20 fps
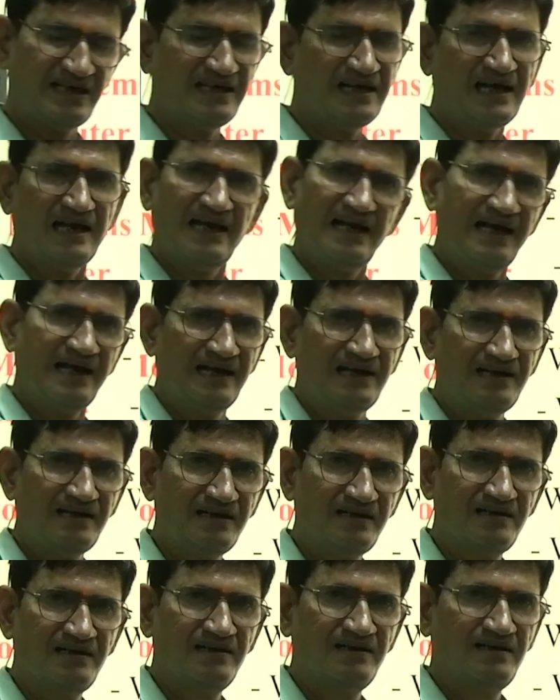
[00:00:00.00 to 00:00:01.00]
a LAN,
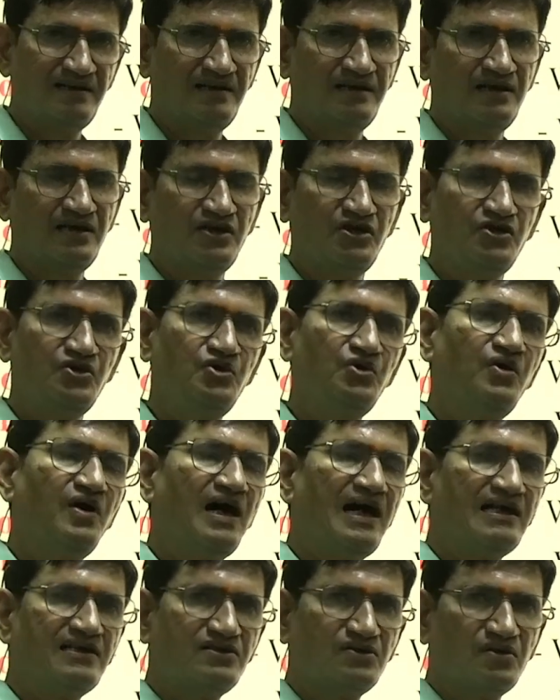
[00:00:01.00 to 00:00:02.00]
you
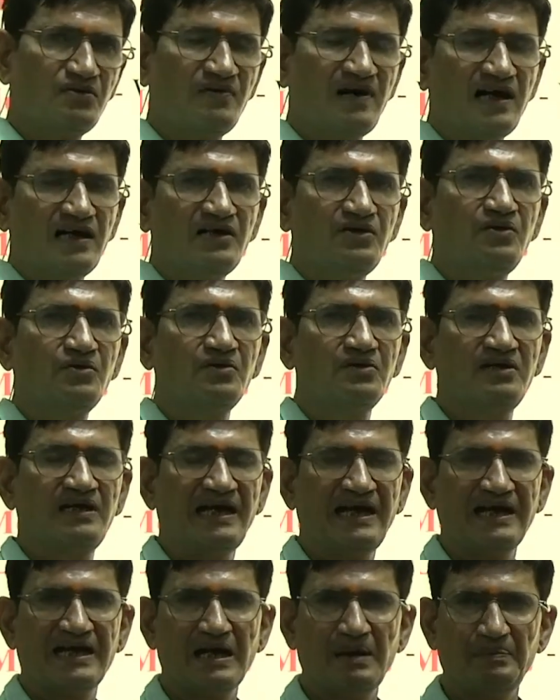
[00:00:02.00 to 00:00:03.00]
also want to
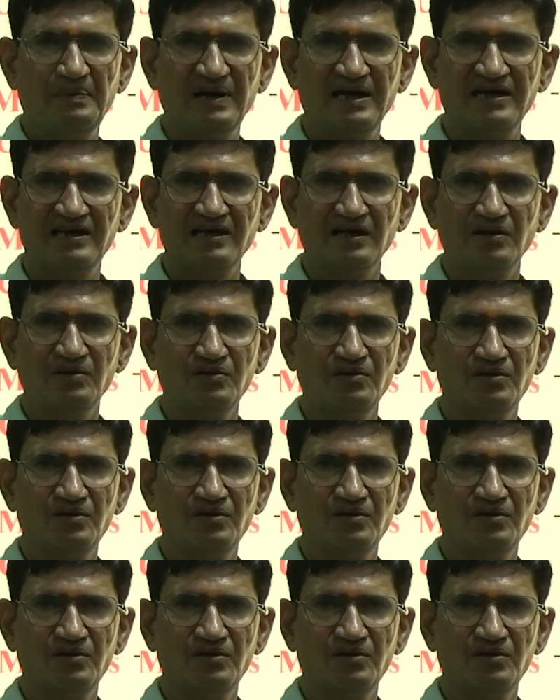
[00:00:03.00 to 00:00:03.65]
take a printout,